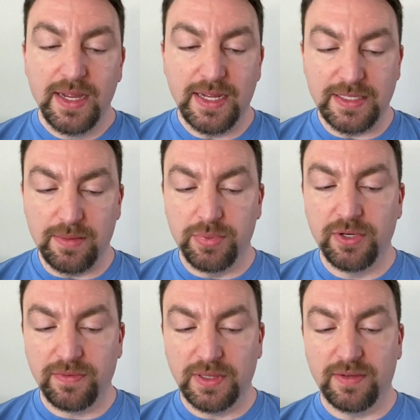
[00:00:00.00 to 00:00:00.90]
It's a
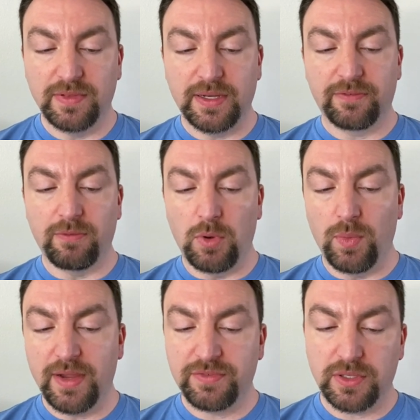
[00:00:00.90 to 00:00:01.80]
beautiful love letter from a
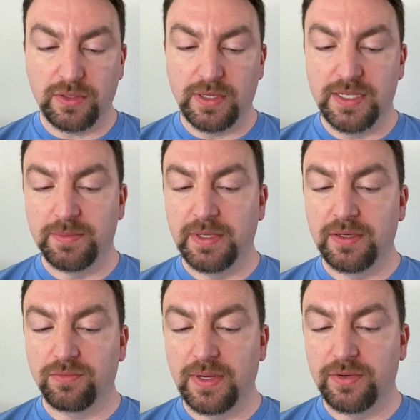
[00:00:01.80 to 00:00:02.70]
wife to her husband,
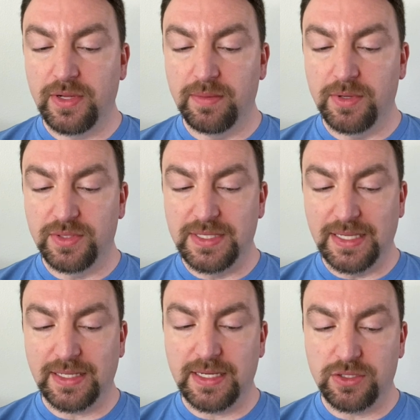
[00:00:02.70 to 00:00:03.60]
rendered in the most
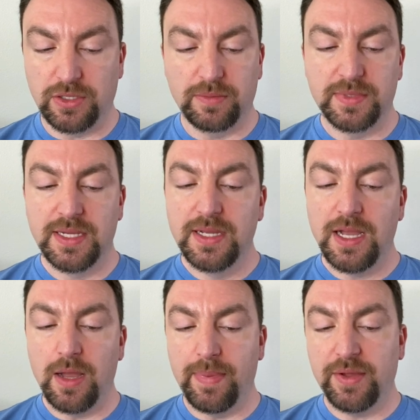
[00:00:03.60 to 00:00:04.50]
delicate terms
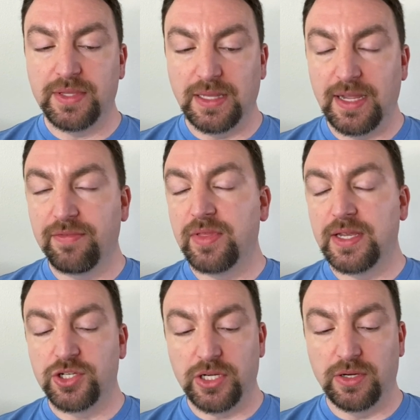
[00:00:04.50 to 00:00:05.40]
about the life they
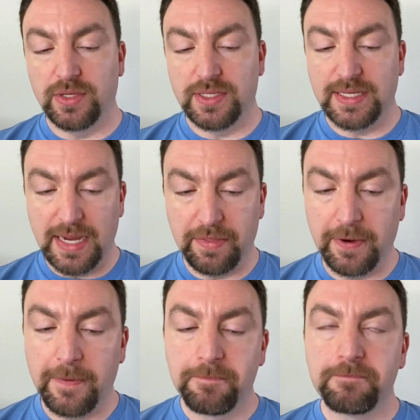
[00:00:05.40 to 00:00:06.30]
shared together.